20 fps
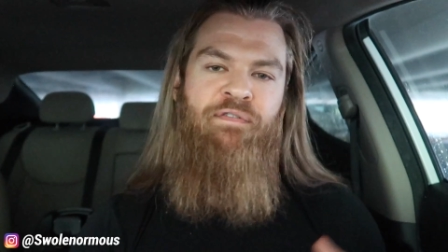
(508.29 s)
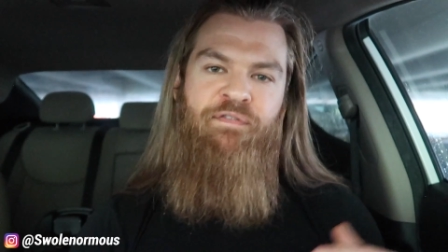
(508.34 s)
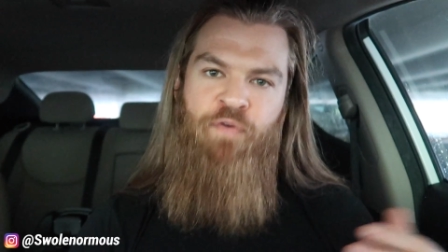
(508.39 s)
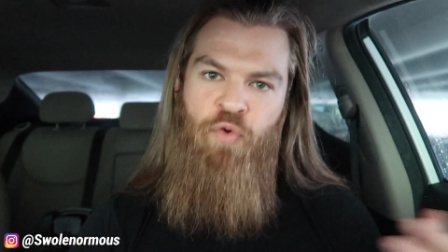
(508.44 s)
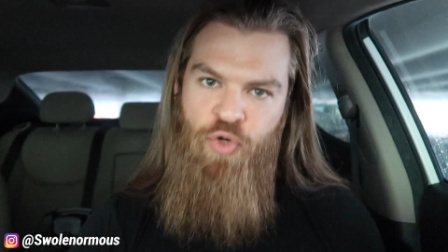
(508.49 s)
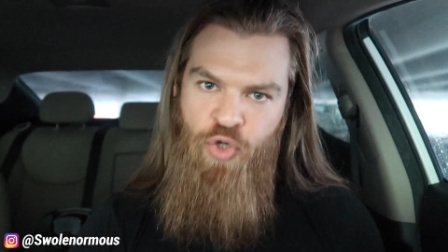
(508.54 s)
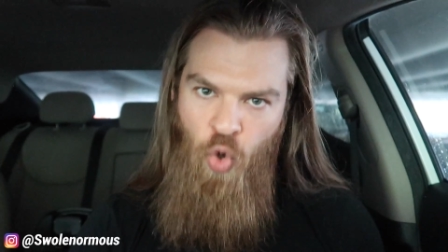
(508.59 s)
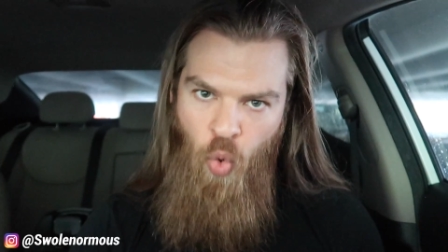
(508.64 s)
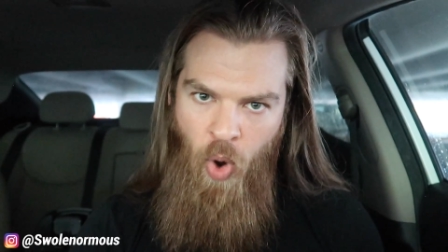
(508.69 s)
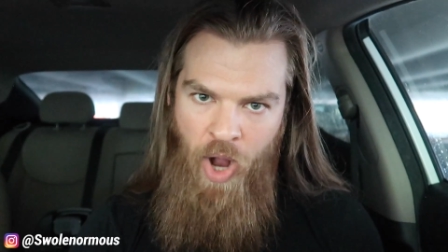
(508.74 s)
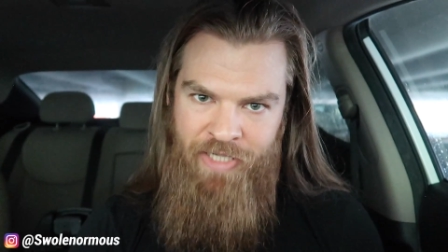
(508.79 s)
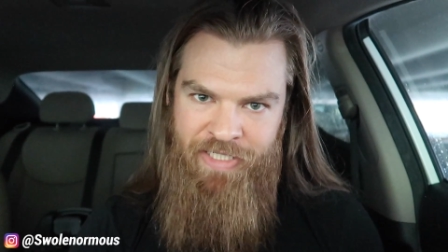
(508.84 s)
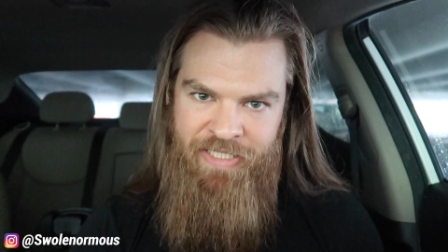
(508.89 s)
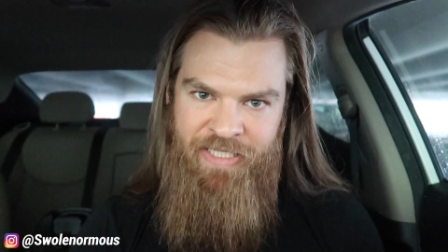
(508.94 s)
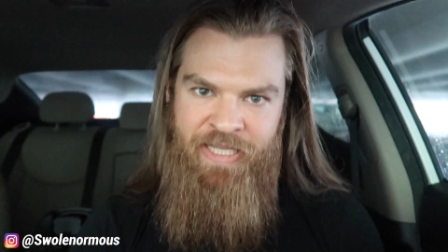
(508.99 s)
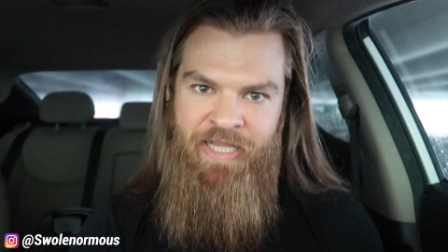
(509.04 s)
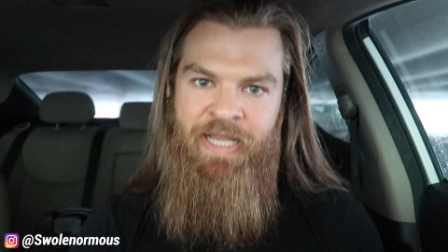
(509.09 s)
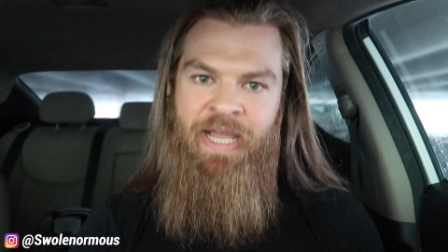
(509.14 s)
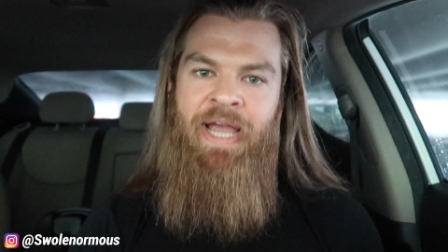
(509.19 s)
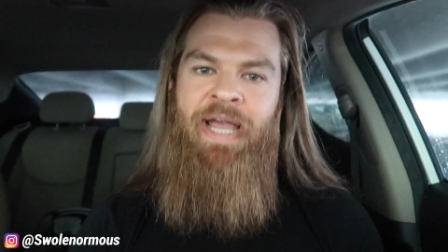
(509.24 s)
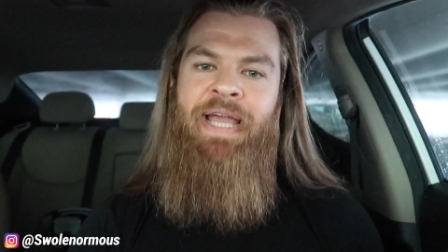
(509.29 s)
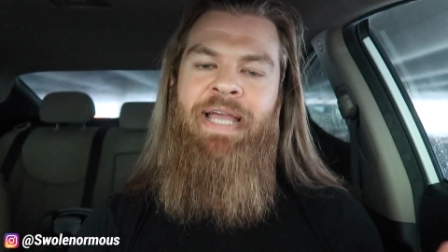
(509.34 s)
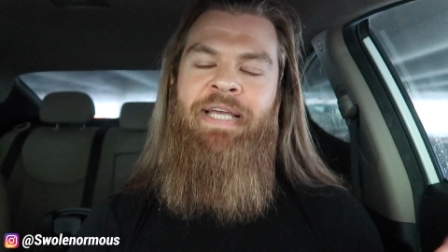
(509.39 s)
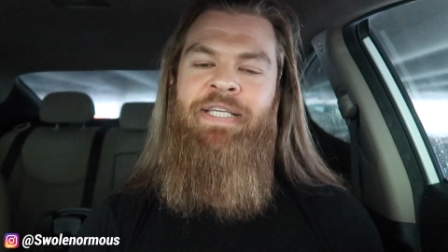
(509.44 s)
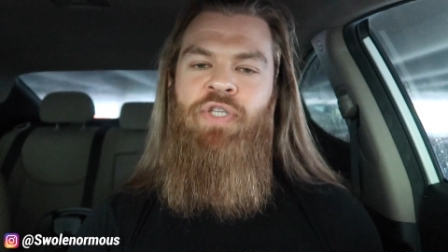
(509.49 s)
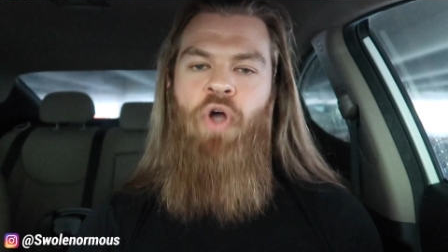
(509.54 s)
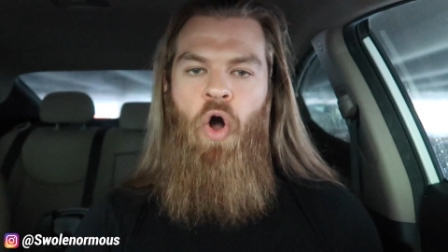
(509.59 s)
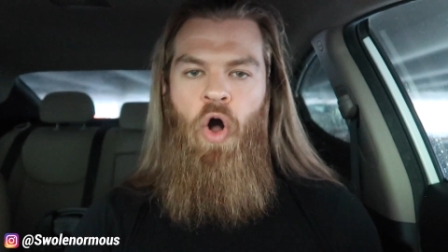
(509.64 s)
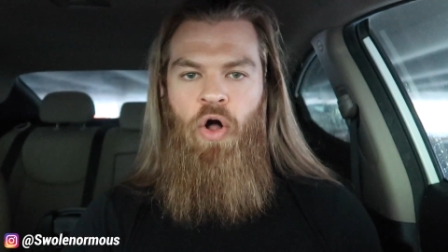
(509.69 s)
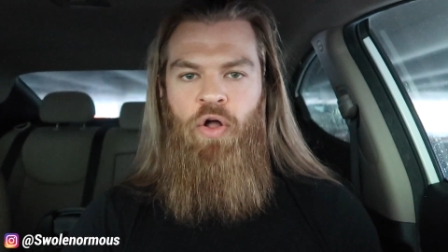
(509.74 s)
Food quantity
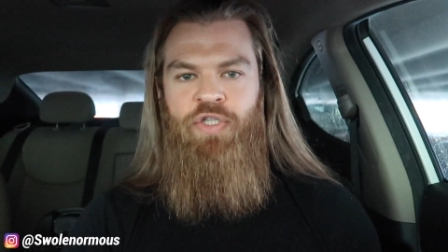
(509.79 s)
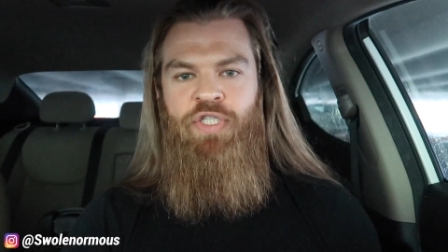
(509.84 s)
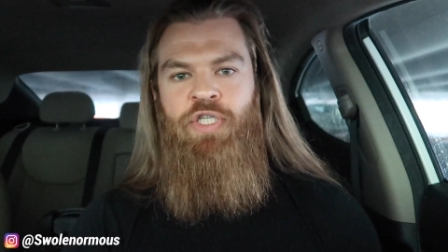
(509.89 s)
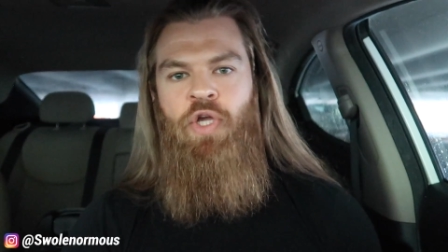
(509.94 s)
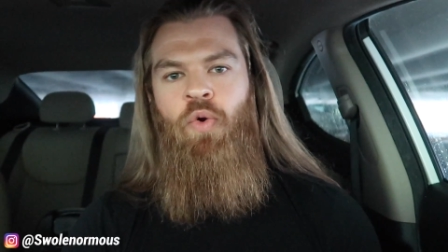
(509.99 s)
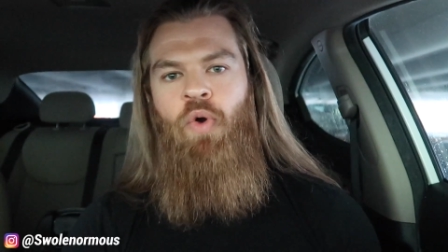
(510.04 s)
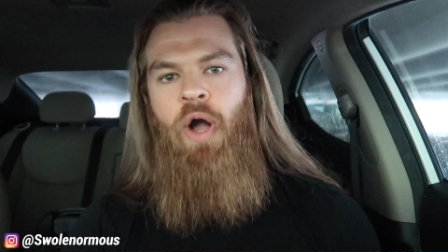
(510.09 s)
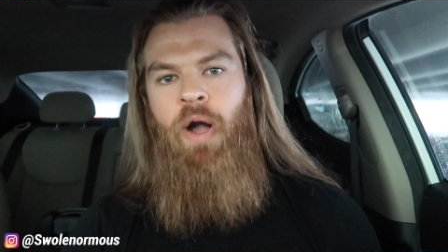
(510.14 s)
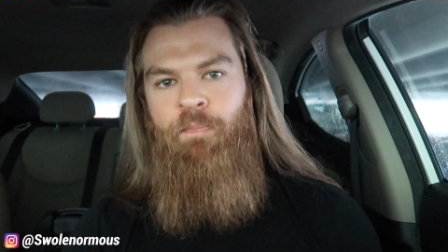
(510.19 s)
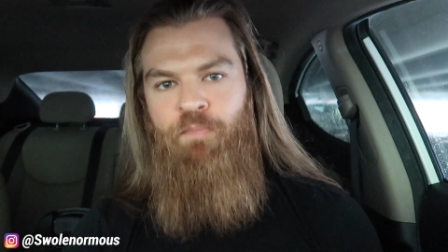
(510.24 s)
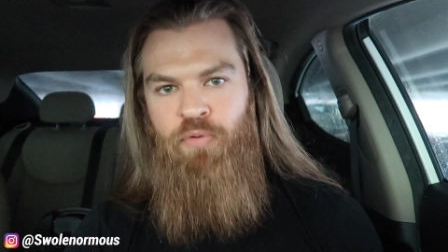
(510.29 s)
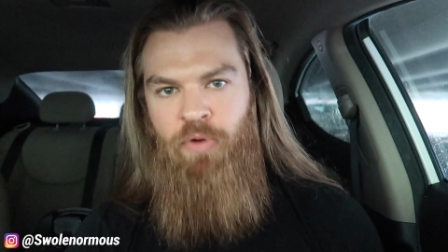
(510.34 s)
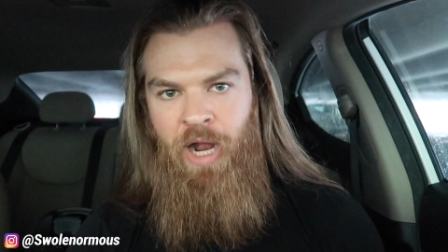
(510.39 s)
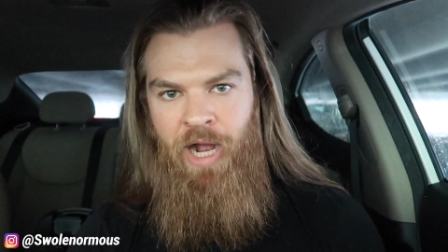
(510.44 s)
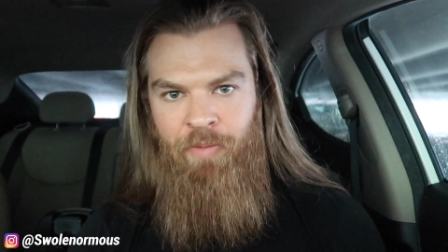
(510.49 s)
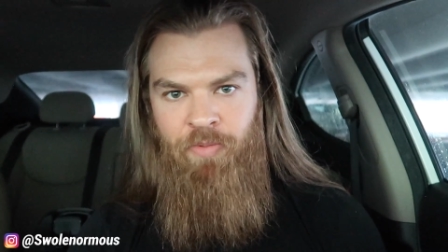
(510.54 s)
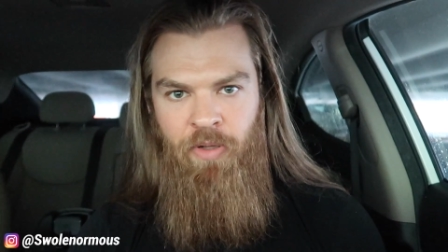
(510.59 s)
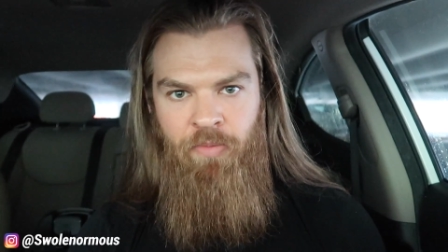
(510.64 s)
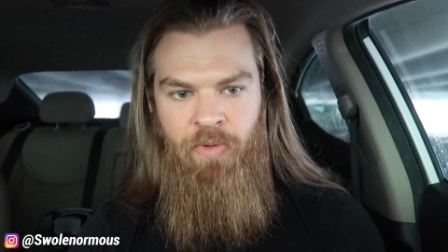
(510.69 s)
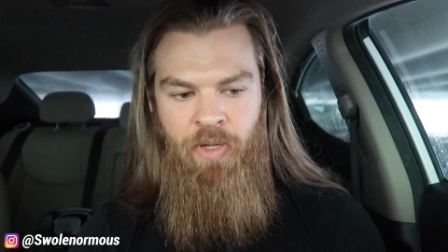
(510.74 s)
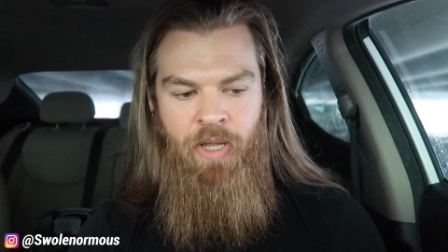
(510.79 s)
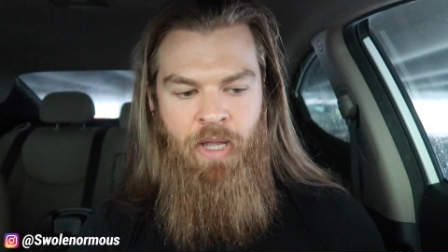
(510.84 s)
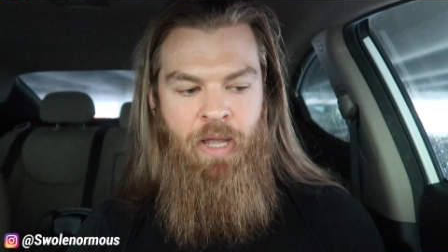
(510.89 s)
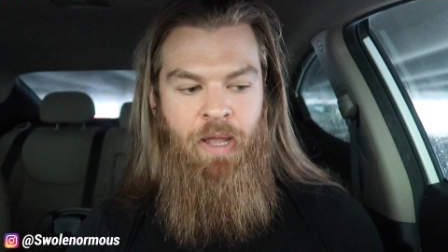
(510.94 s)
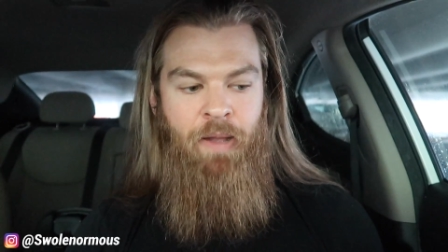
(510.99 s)
is also a problem.